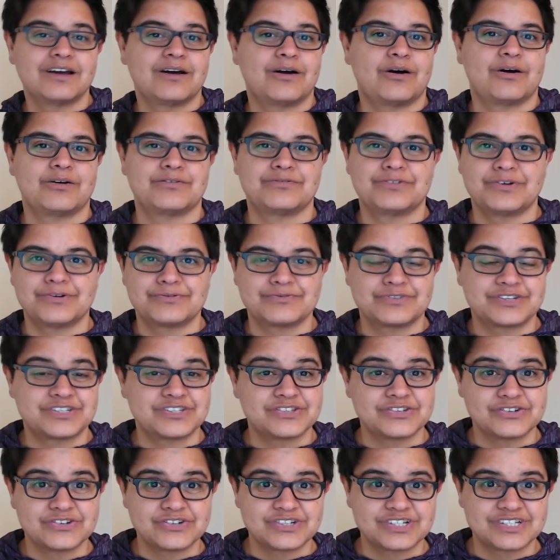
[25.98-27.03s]
I've not
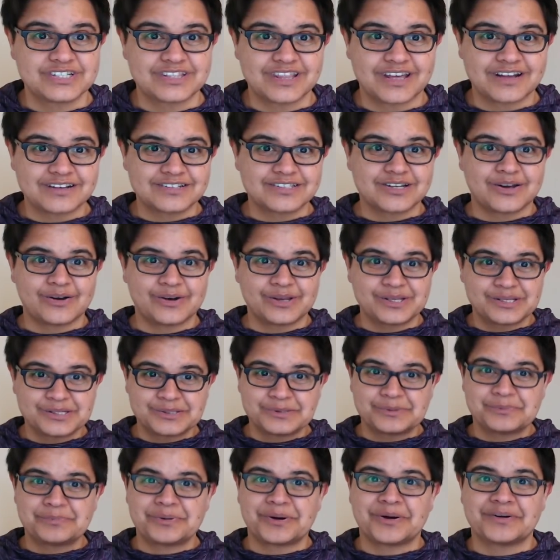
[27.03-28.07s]
researched that
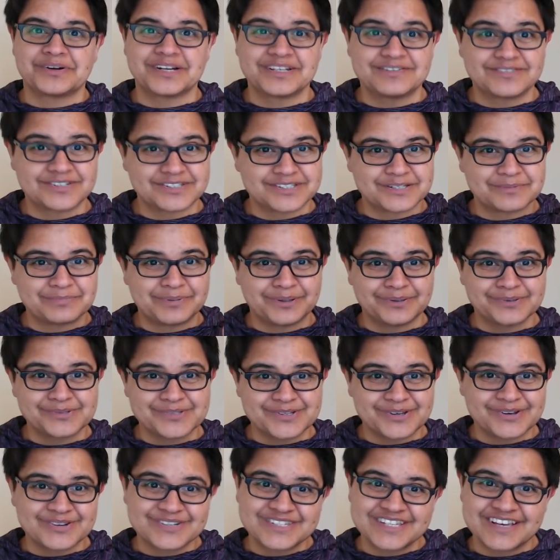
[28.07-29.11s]
title, but I'll leave it to
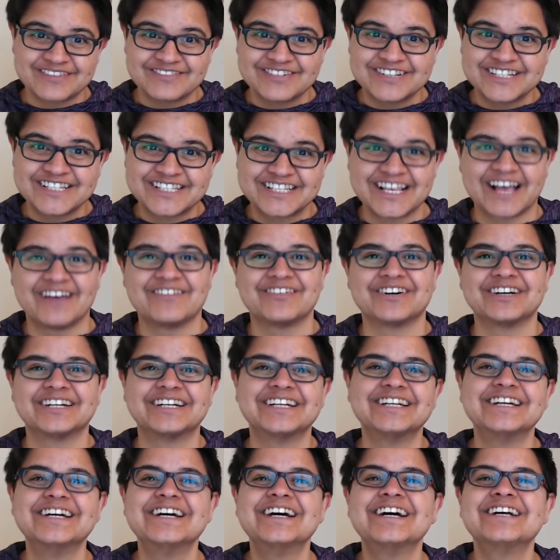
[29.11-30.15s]

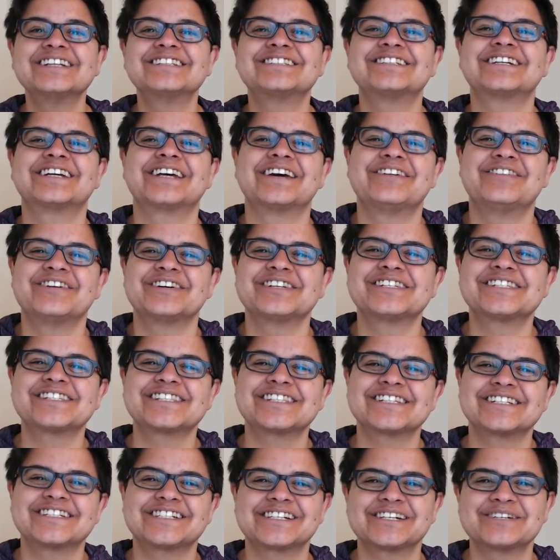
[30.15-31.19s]
Pulsar77 to give us
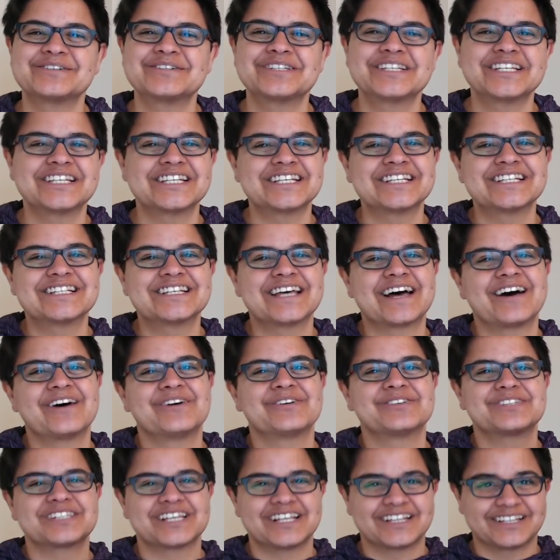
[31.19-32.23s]
the juicy
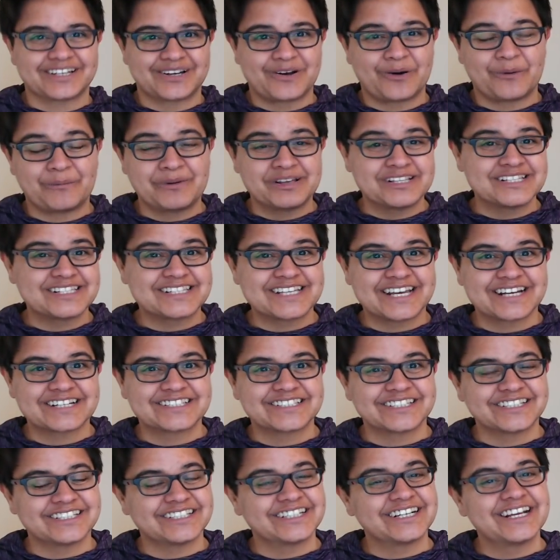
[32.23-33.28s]
details in the comment
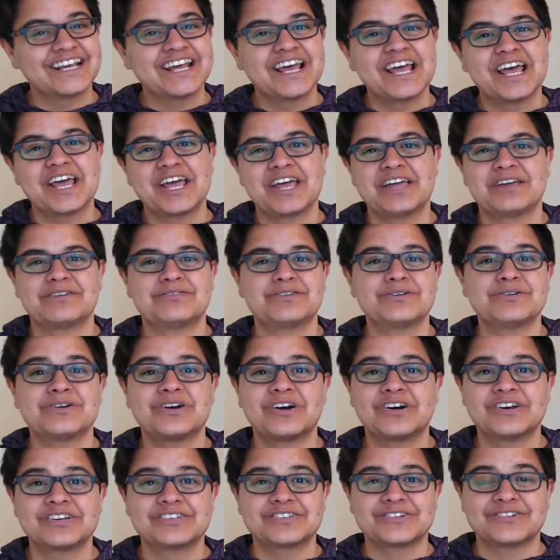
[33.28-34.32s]
section. If you
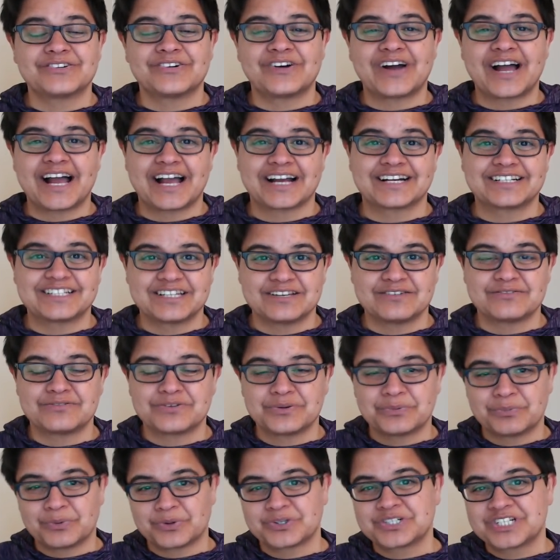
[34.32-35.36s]
guys are not active, you're
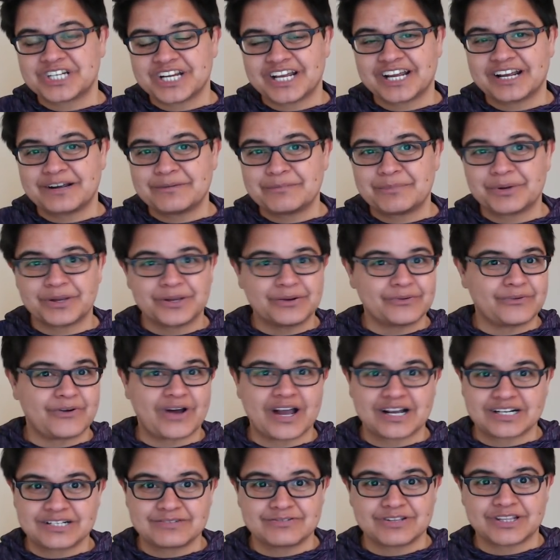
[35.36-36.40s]
watching, but you're not
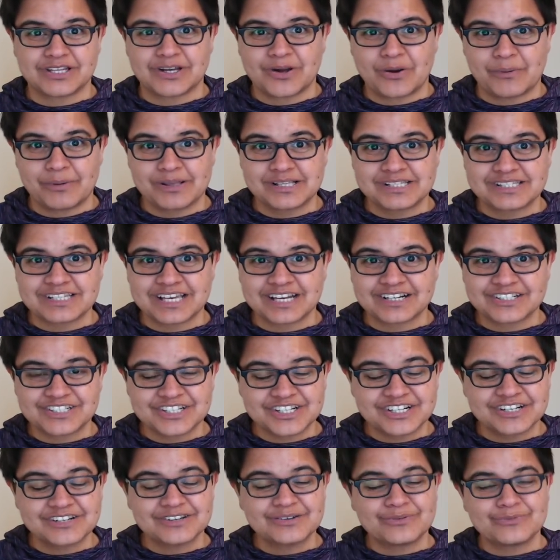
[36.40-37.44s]
active in the comment
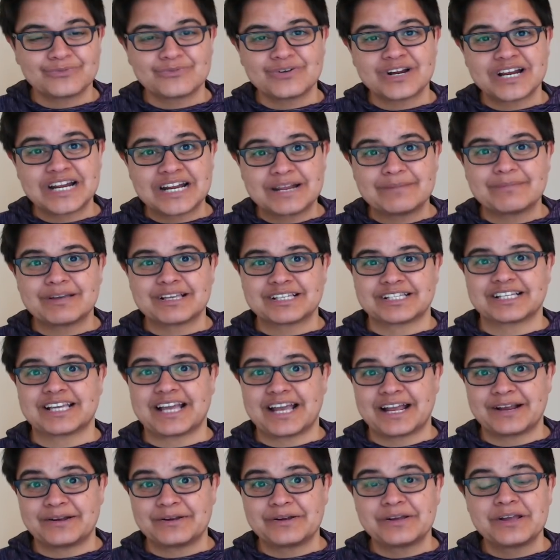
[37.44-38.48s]
section, you're really missing
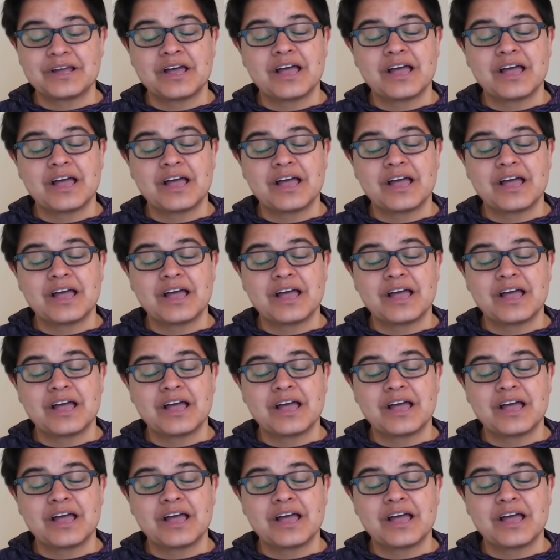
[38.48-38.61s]
out.